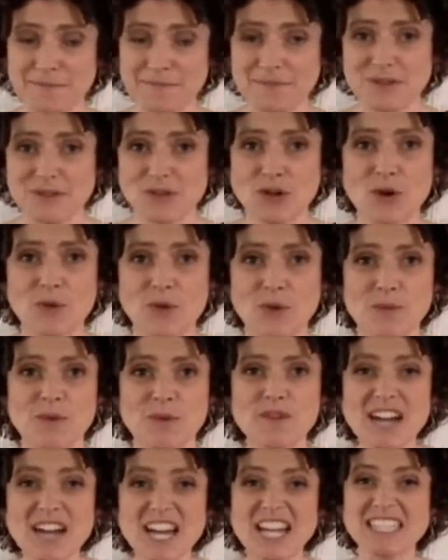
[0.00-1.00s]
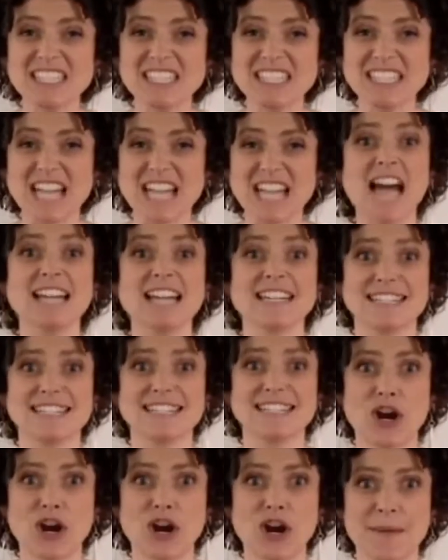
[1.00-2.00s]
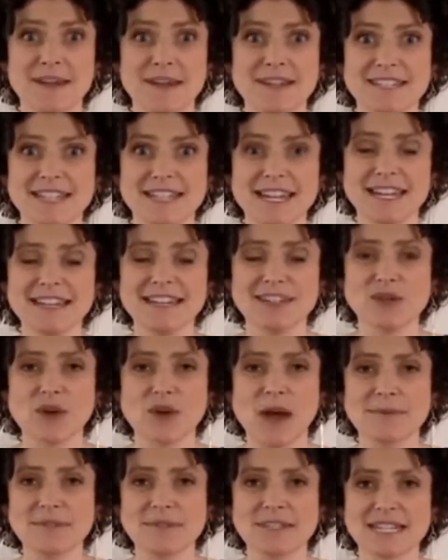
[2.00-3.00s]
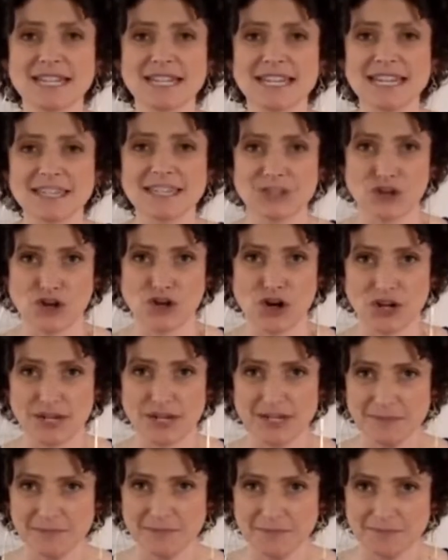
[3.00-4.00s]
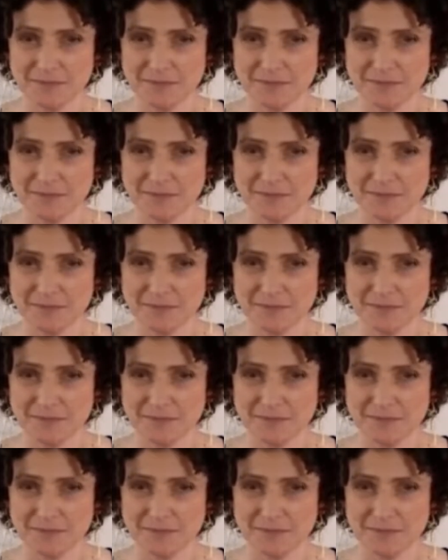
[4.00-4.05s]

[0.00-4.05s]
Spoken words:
So we've got a lot to talk about today, so I'm just going to get started.